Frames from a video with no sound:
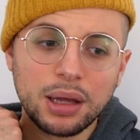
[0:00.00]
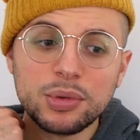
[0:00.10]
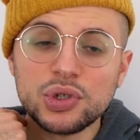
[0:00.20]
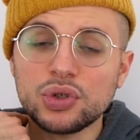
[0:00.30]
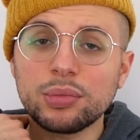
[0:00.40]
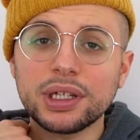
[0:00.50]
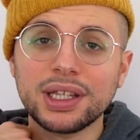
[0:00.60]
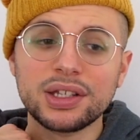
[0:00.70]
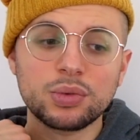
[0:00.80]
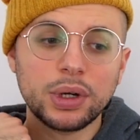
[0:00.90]
I'm assuming
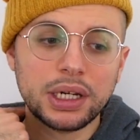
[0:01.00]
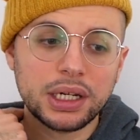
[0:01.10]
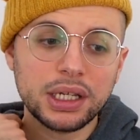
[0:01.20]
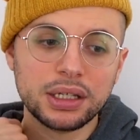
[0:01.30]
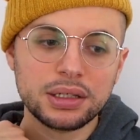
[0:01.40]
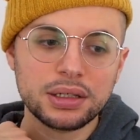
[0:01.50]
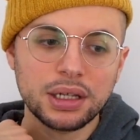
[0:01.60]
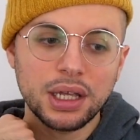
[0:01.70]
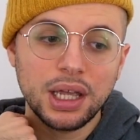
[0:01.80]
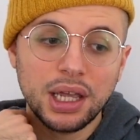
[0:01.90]
that's what it is.